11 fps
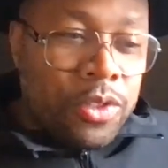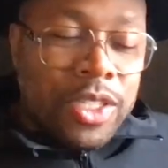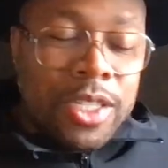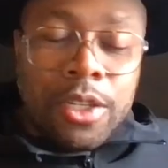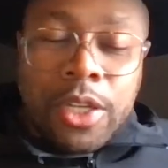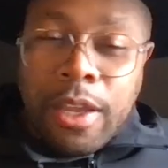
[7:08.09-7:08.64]
you
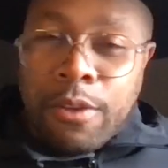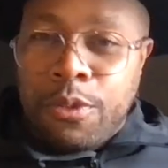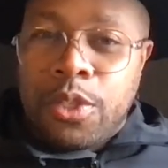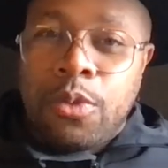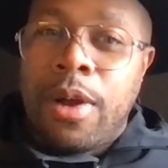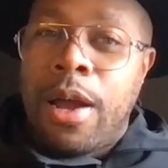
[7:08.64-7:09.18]
see your kids for
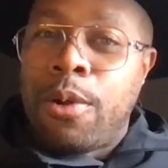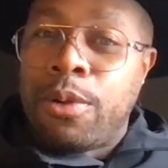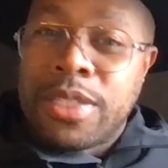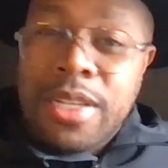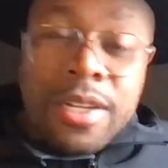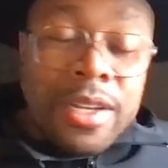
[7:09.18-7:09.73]
2
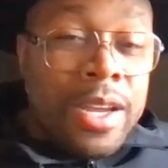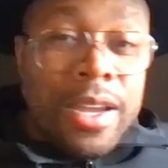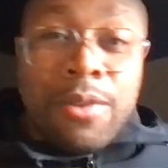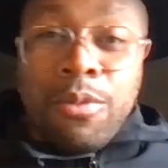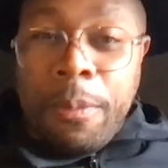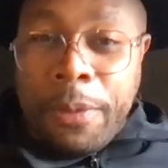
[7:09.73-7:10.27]
hours
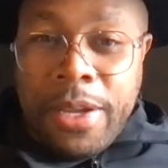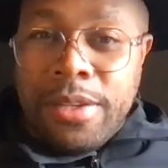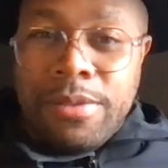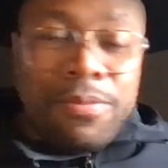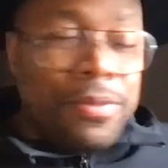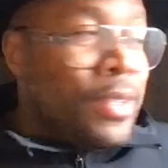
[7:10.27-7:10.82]
and repeat.